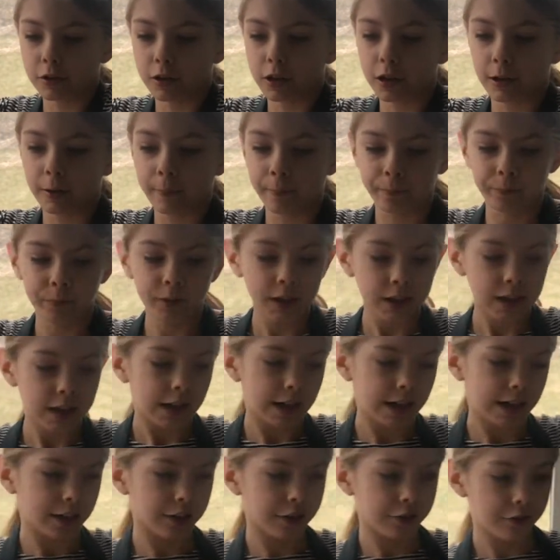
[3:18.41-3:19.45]
I'm
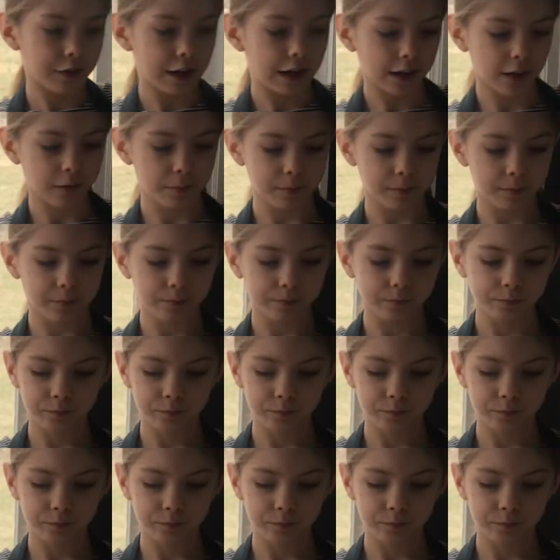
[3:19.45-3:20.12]
gonna crack them